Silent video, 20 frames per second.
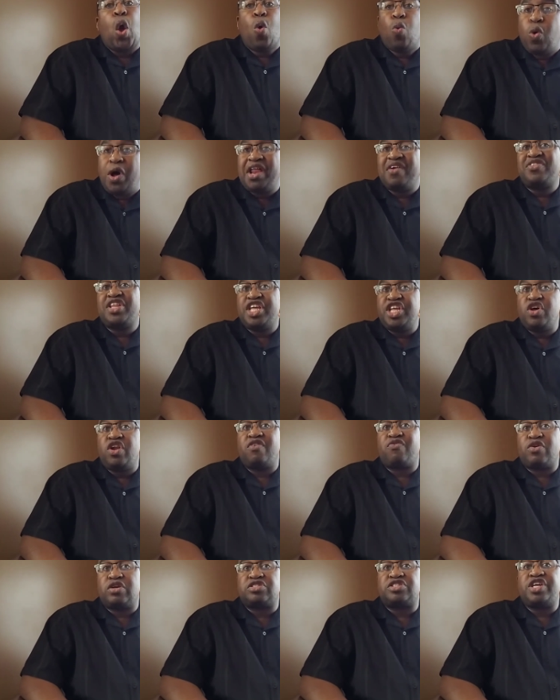What if the
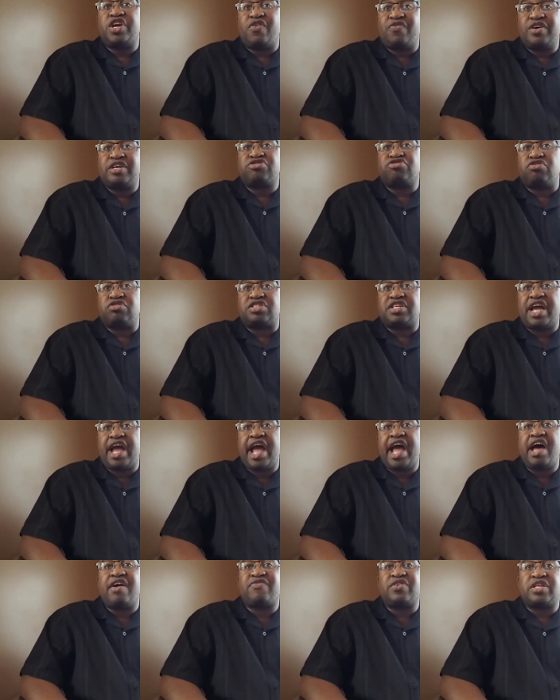university officials
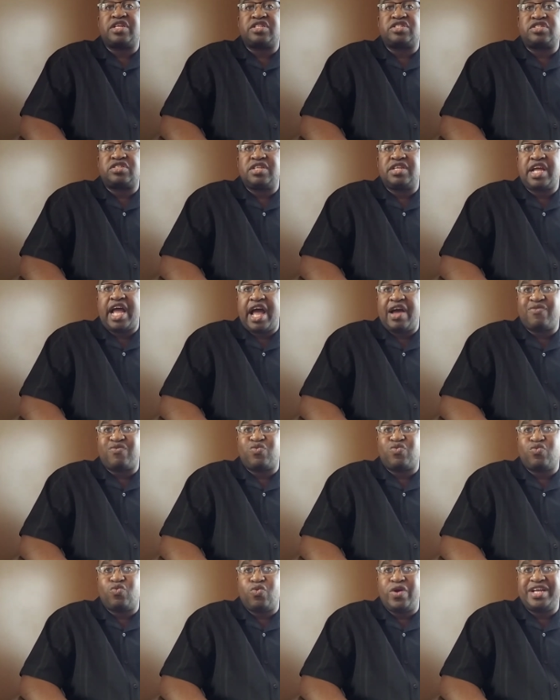have have
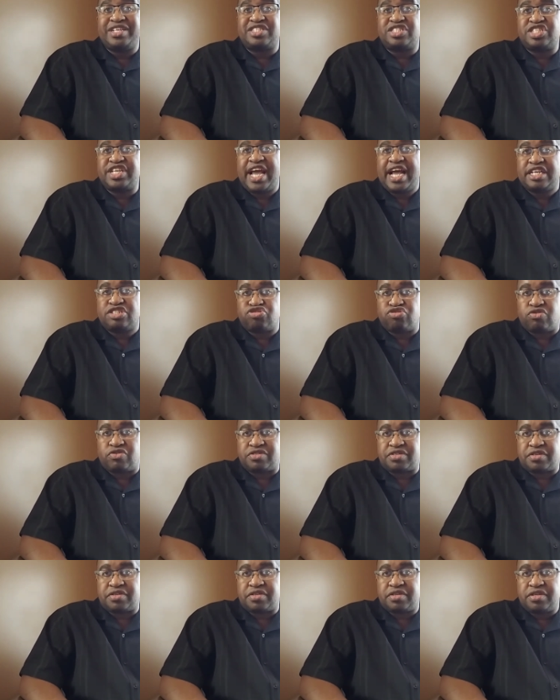
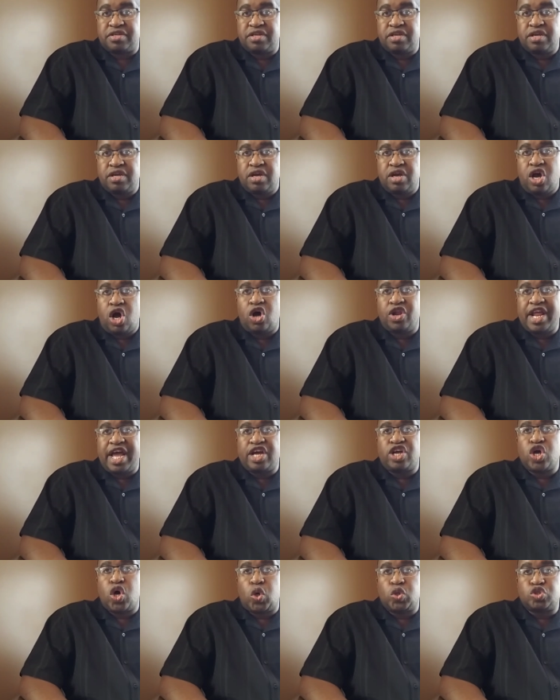rescheduled on
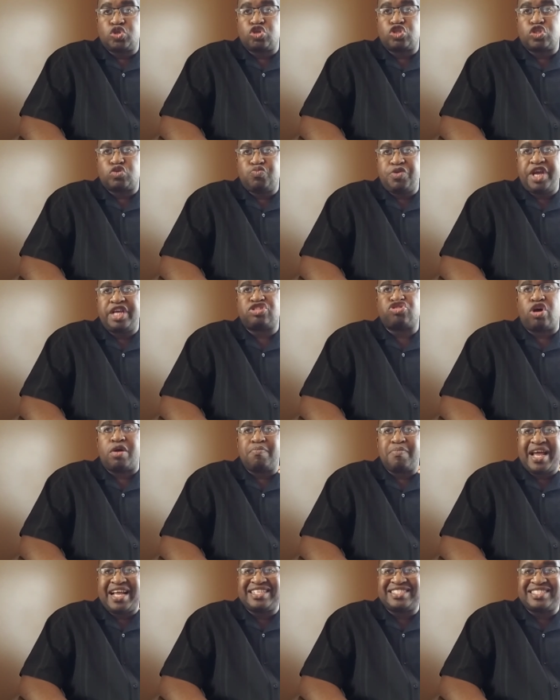that Coulter speech
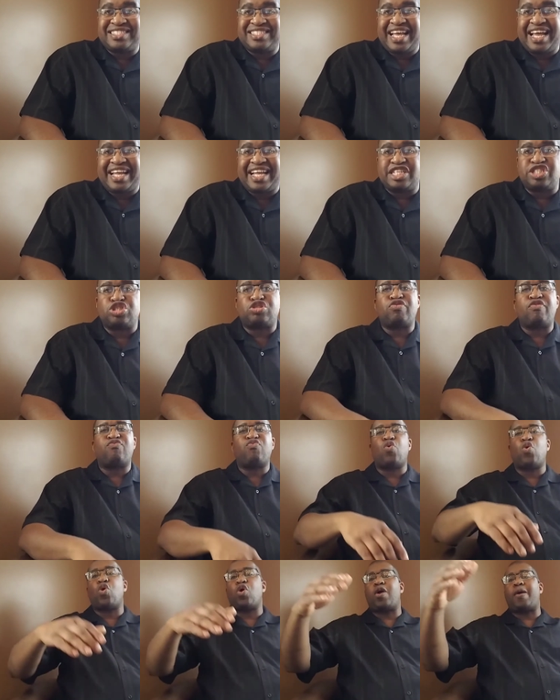on May 2nd, just
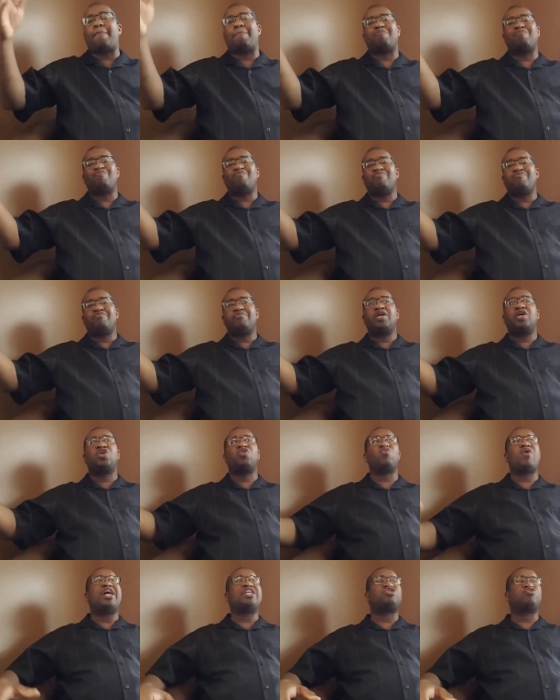before
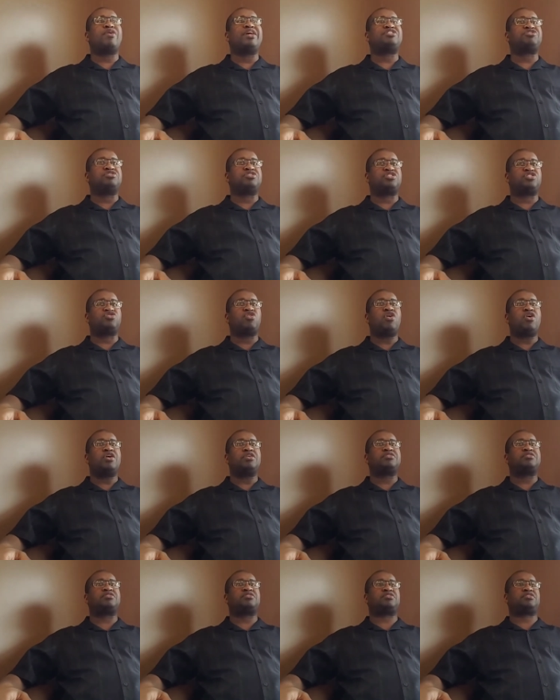graduation
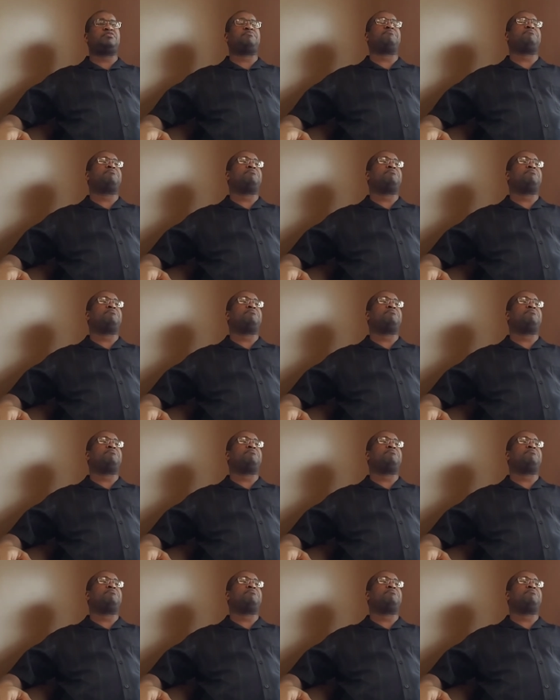starts?